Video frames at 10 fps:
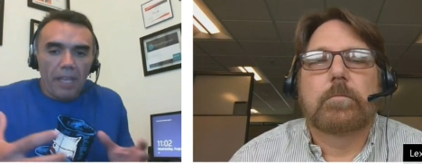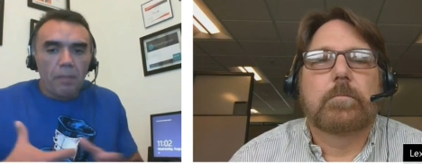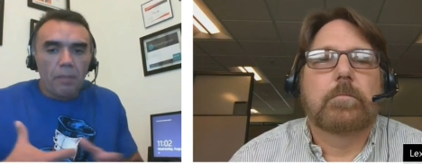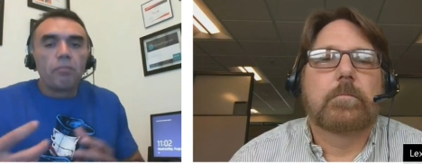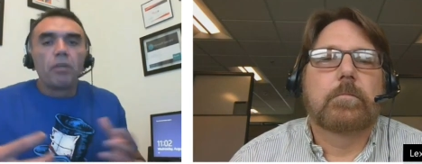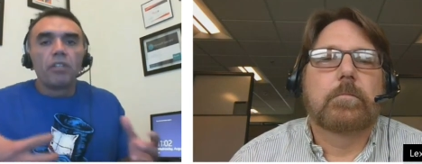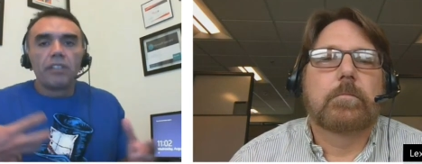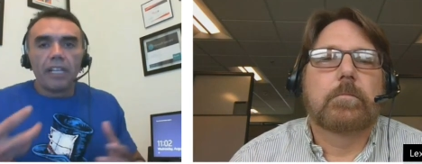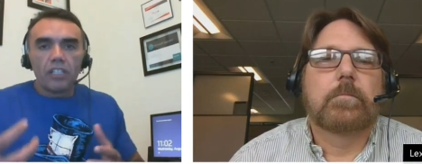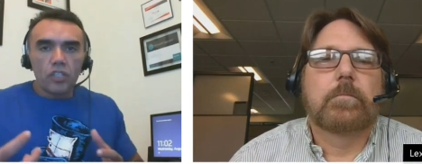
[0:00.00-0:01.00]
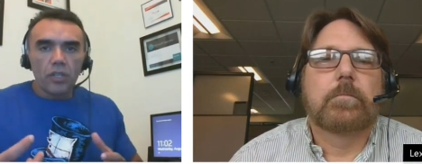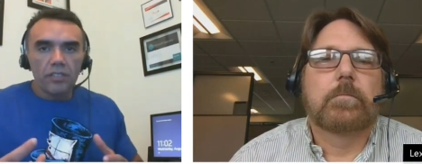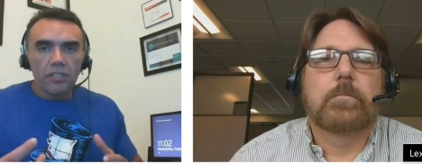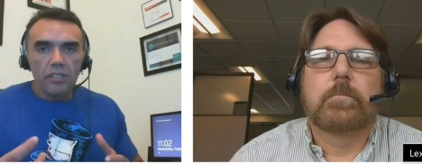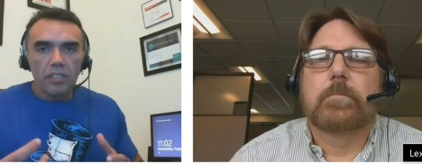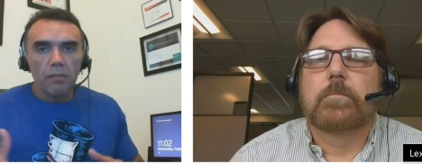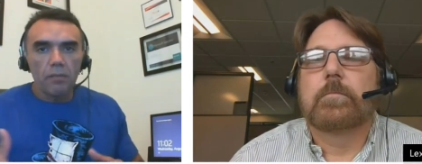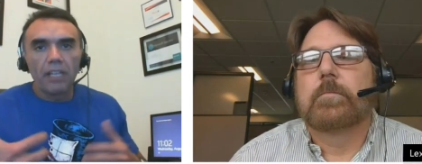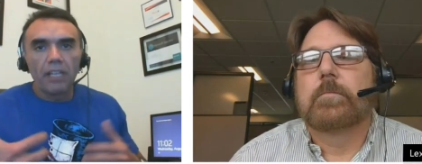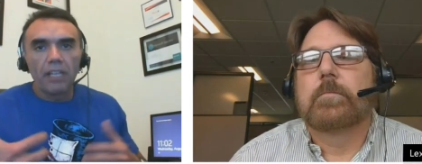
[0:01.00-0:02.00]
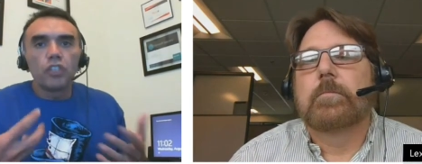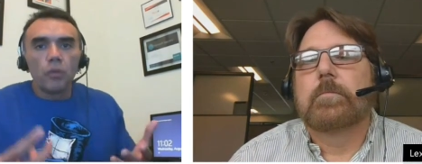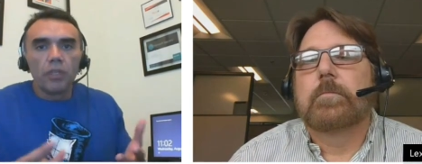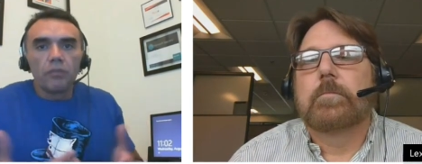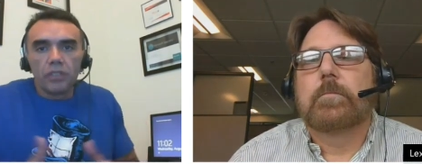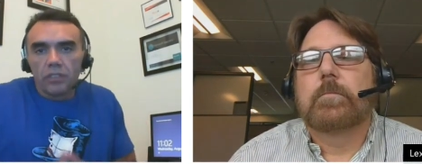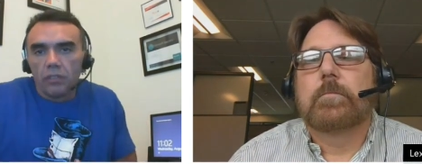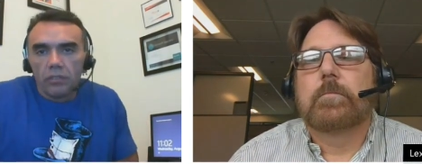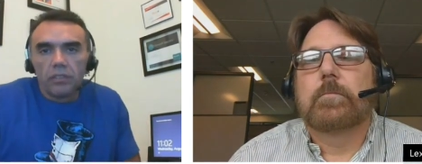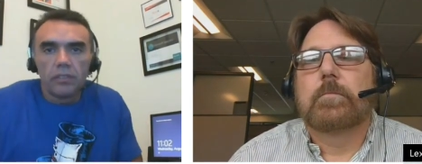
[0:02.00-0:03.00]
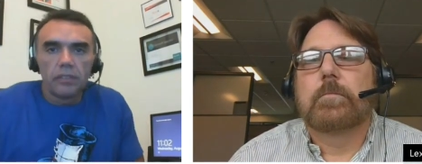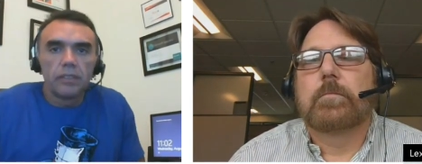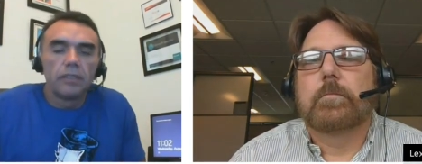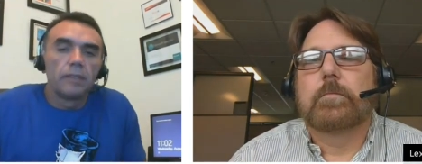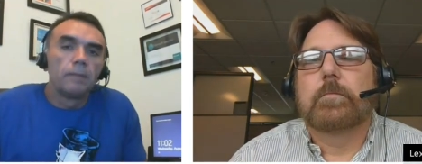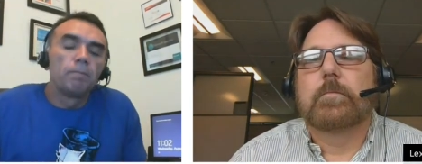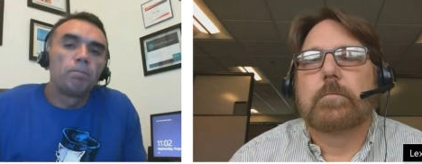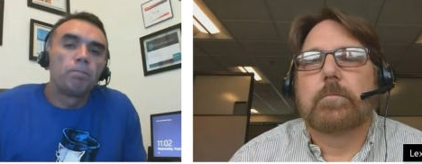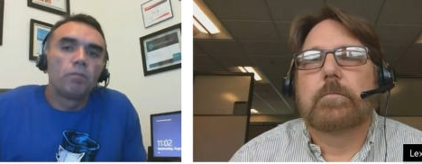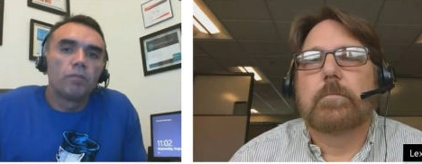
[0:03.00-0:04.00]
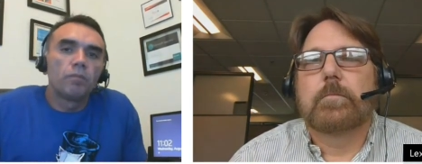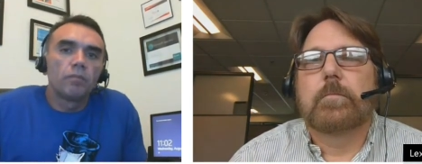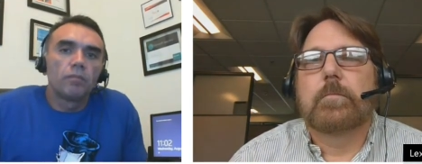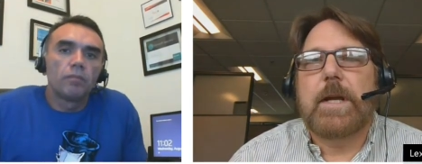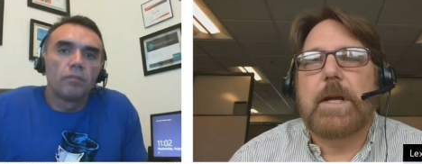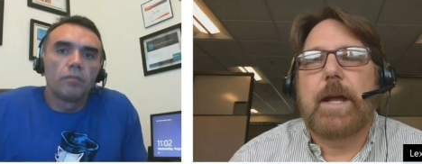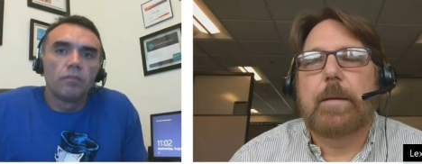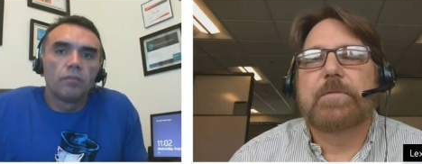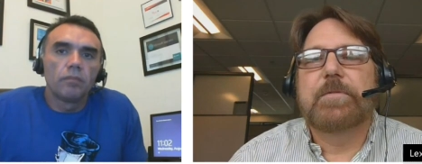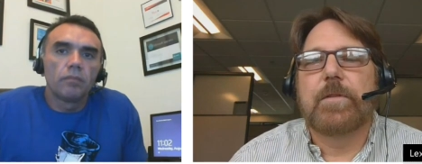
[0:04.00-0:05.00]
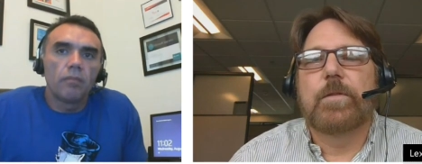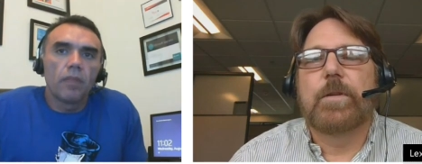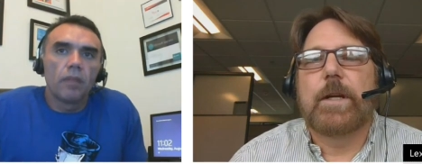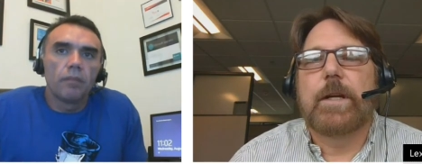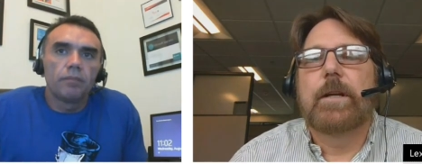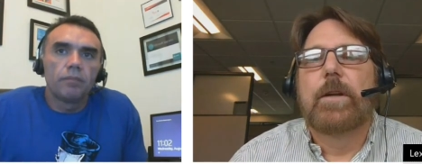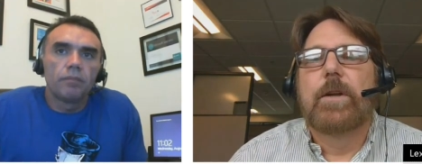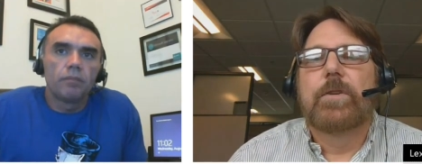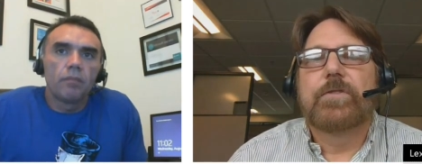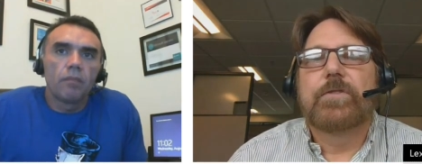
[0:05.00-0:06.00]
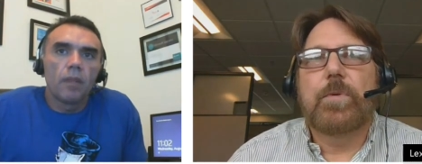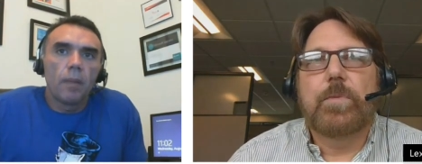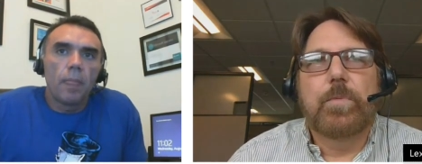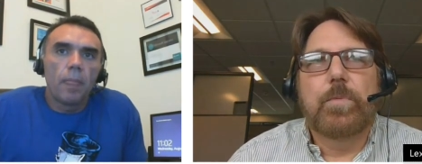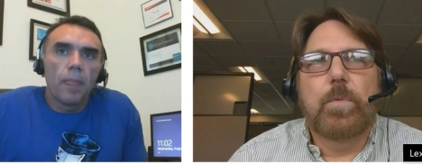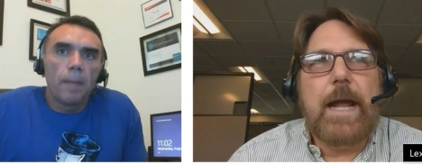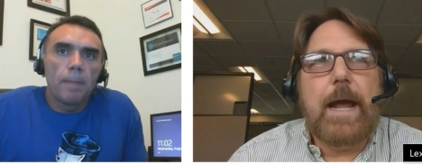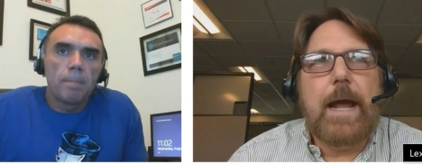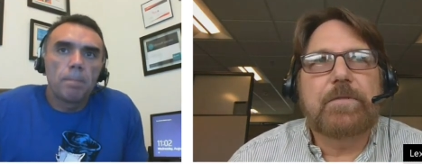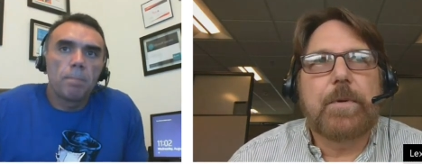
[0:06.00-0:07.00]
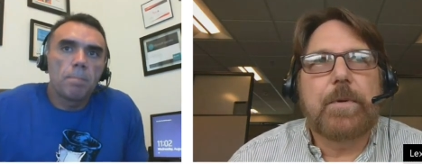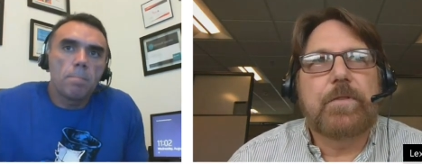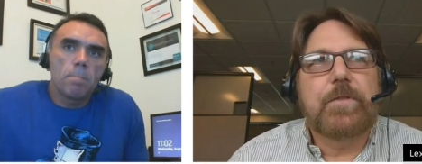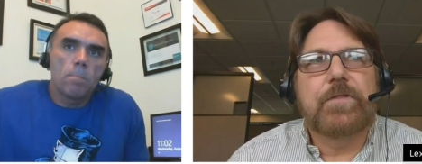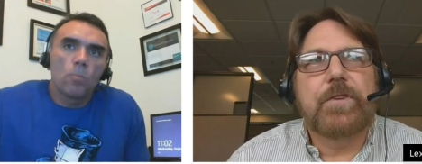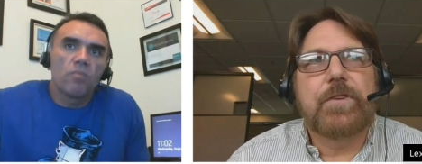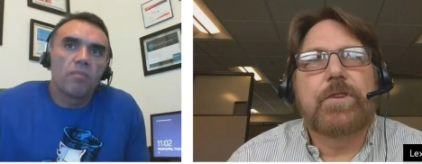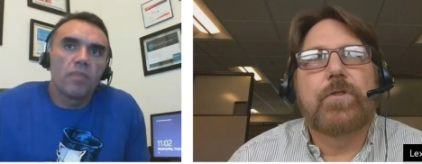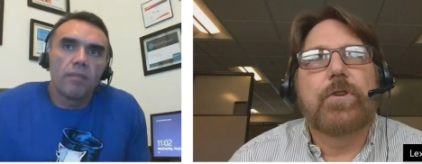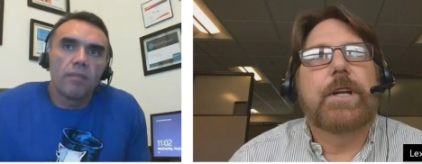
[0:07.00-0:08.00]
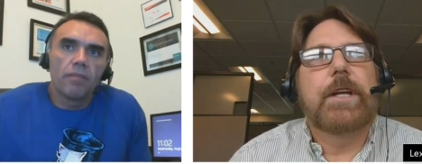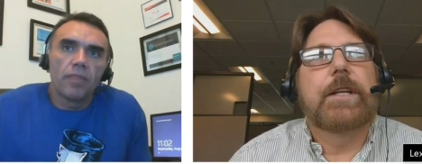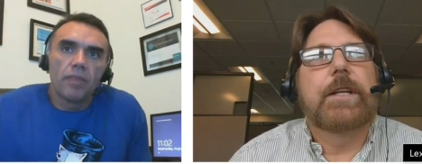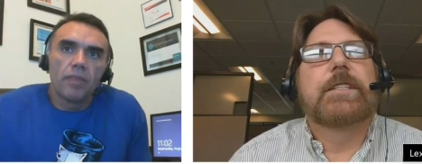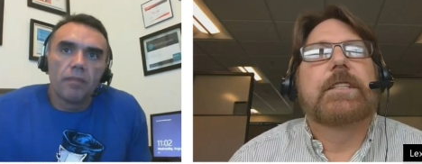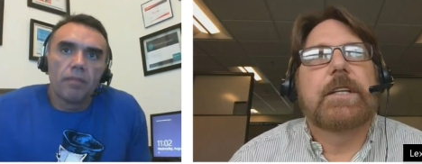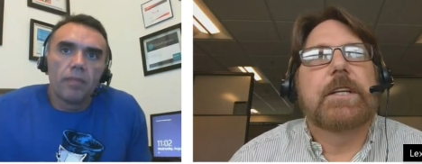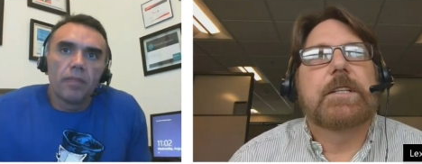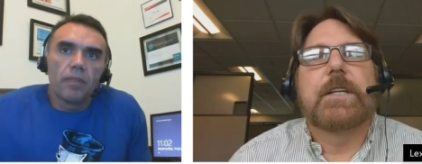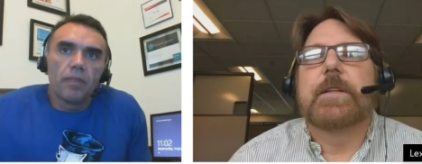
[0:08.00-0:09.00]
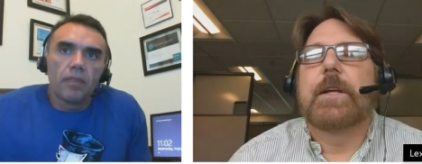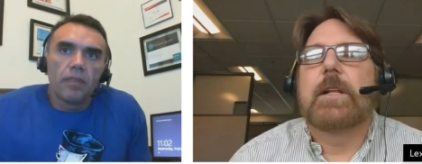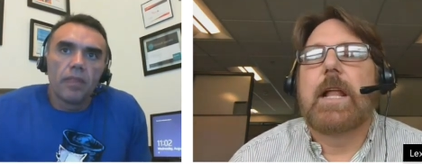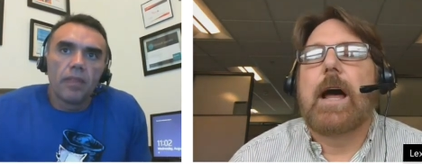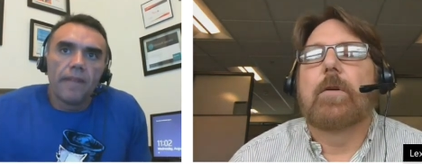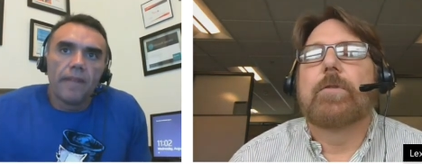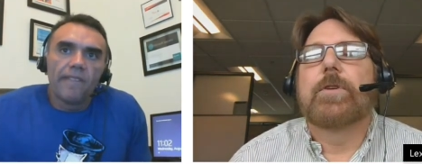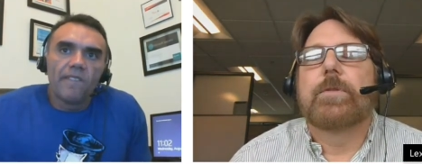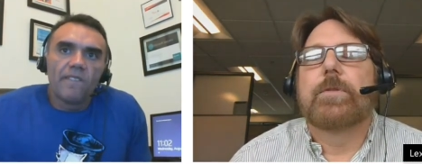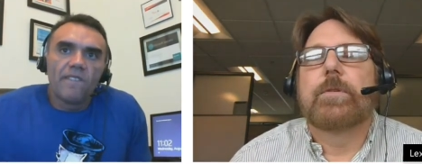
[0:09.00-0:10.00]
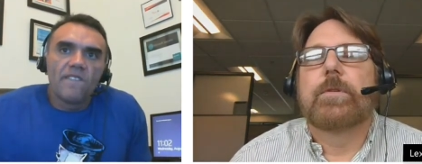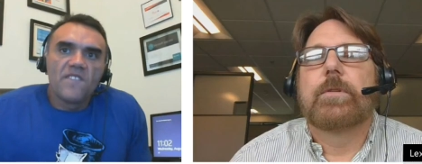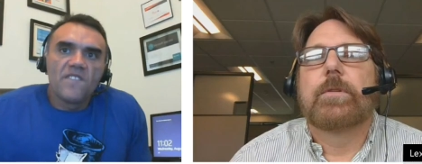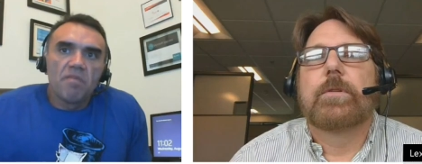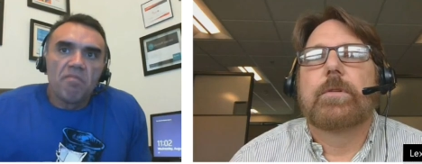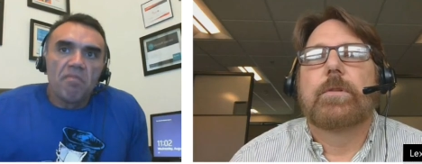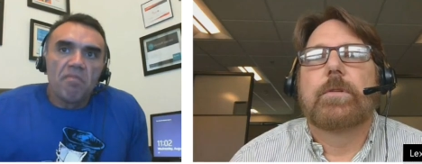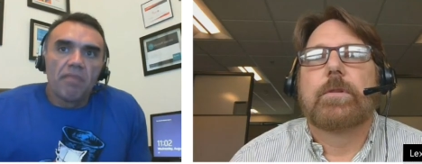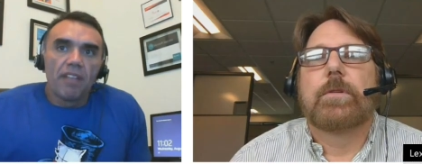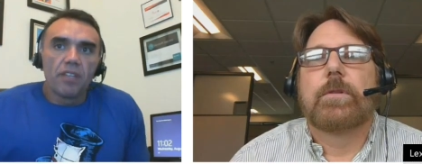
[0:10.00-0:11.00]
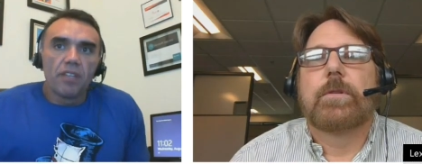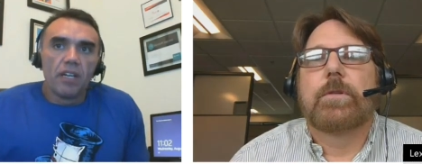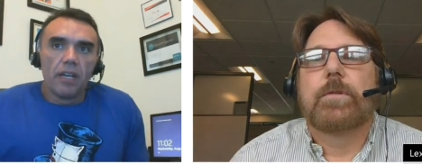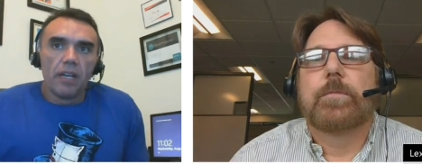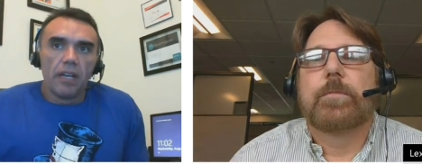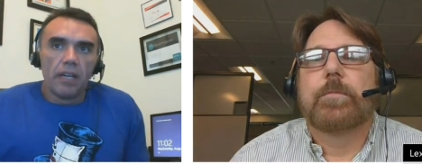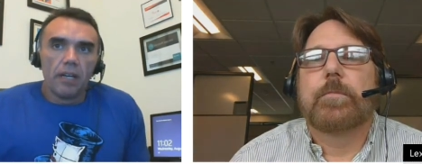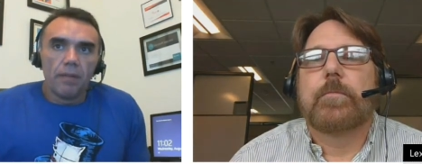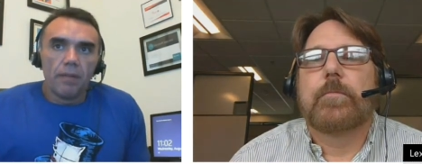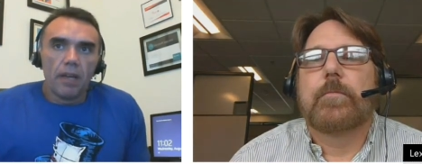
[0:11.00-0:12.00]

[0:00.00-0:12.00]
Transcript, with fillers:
Speaker 1: it's about building that trust by showing results, you know. Yeah, absolutely.
Speaker 2: So what happens when there's a security incident in the cloud?
Speaker 1: That's, uh, uh,